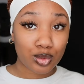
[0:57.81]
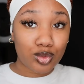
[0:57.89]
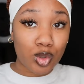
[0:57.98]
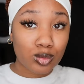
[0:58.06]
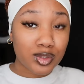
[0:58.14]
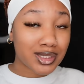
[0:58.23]

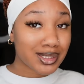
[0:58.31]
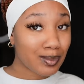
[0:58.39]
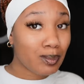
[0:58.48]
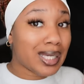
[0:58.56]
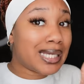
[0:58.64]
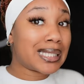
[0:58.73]
Don't
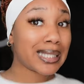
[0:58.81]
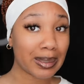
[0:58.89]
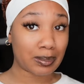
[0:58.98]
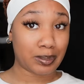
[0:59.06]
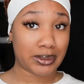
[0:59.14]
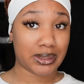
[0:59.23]
send me
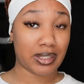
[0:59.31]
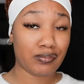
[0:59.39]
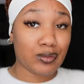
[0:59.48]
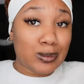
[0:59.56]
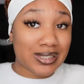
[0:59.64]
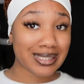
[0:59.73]
clips. If
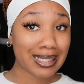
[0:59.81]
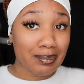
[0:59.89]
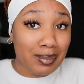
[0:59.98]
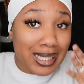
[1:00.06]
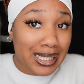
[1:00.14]
you send me